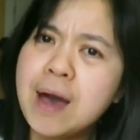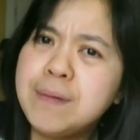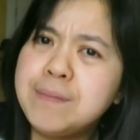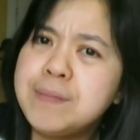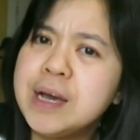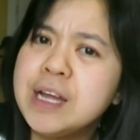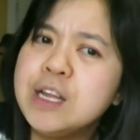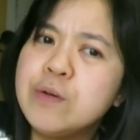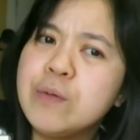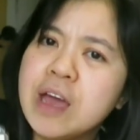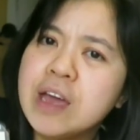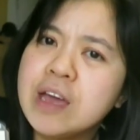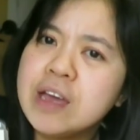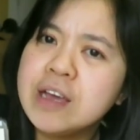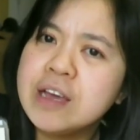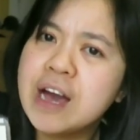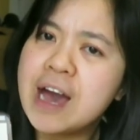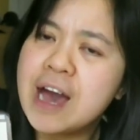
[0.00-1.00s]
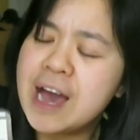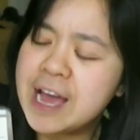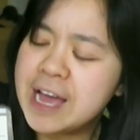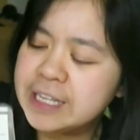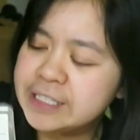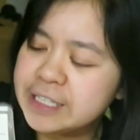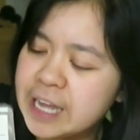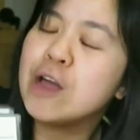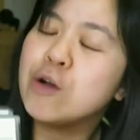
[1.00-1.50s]
By the way,
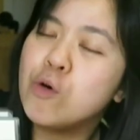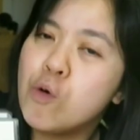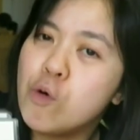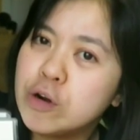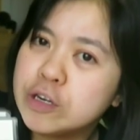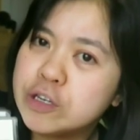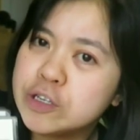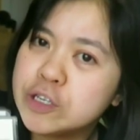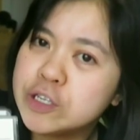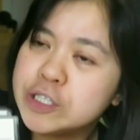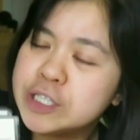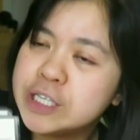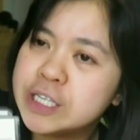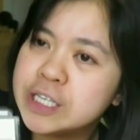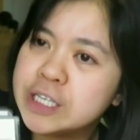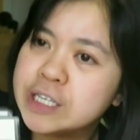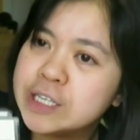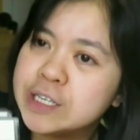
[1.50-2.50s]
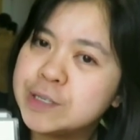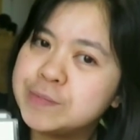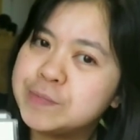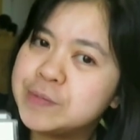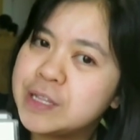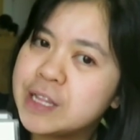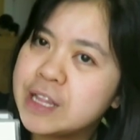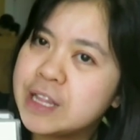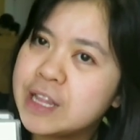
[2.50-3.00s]
guys, I ordered
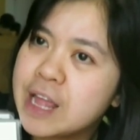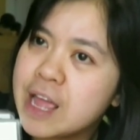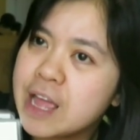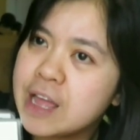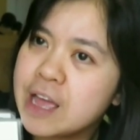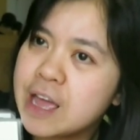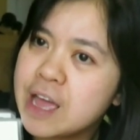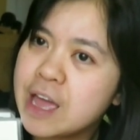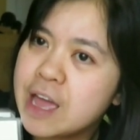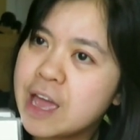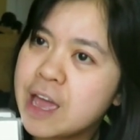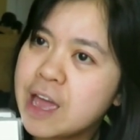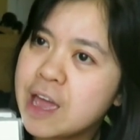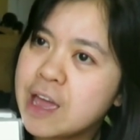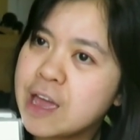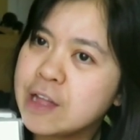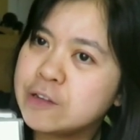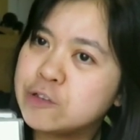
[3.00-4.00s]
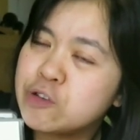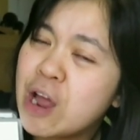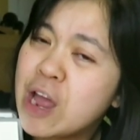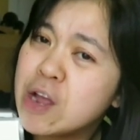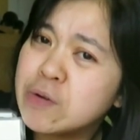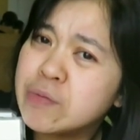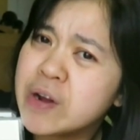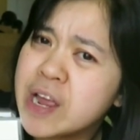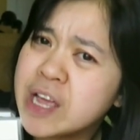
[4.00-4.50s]
a
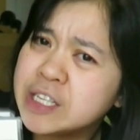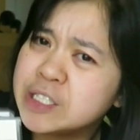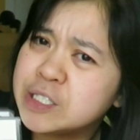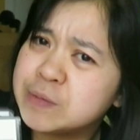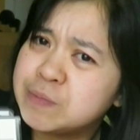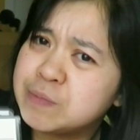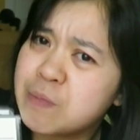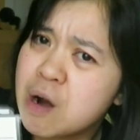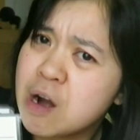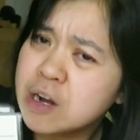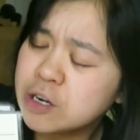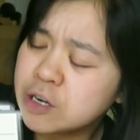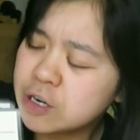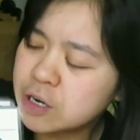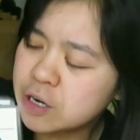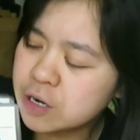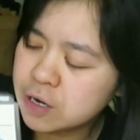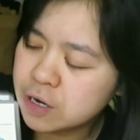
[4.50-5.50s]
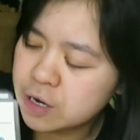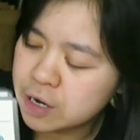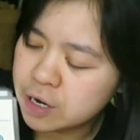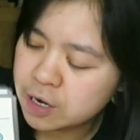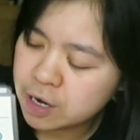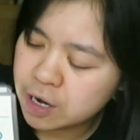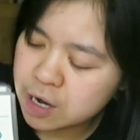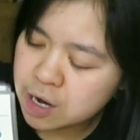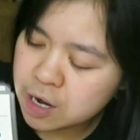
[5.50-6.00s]
dry erase marker.
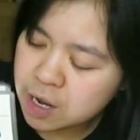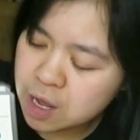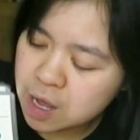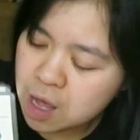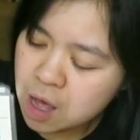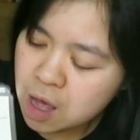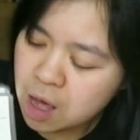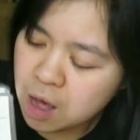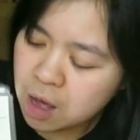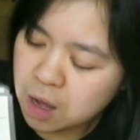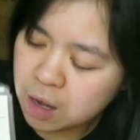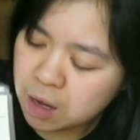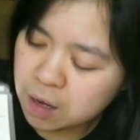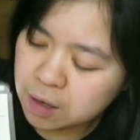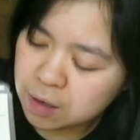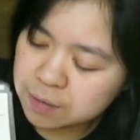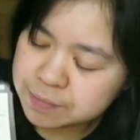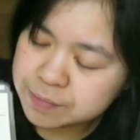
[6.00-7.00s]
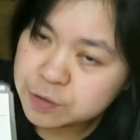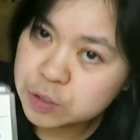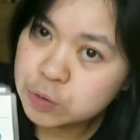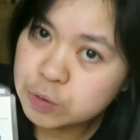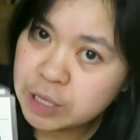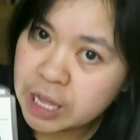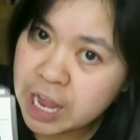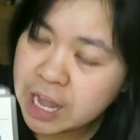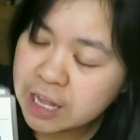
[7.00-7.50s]

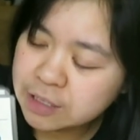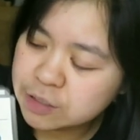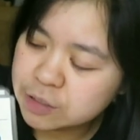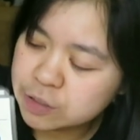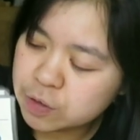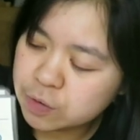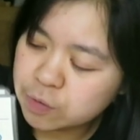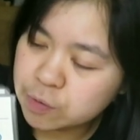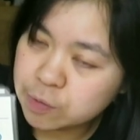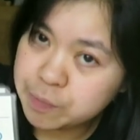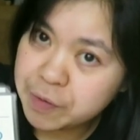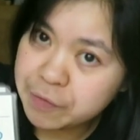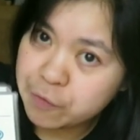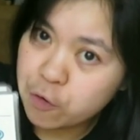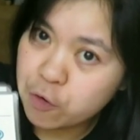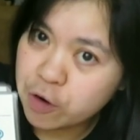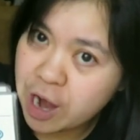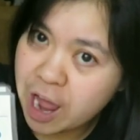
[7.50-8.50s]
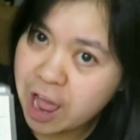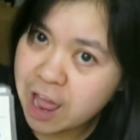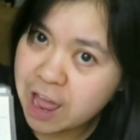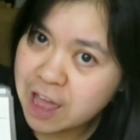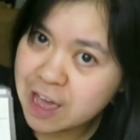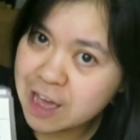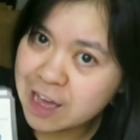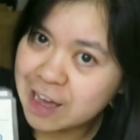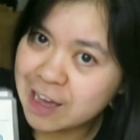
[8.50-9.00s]
Too late, so before
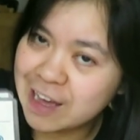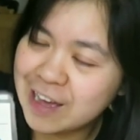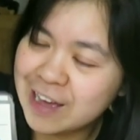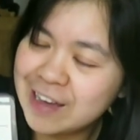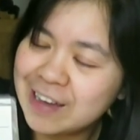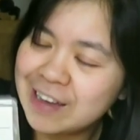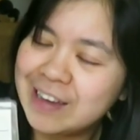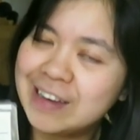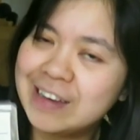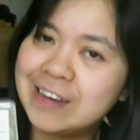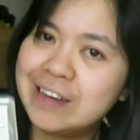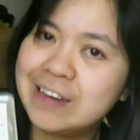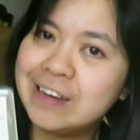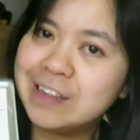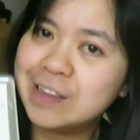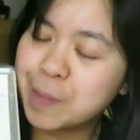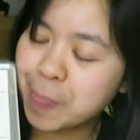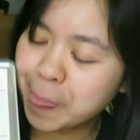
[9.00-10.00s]
I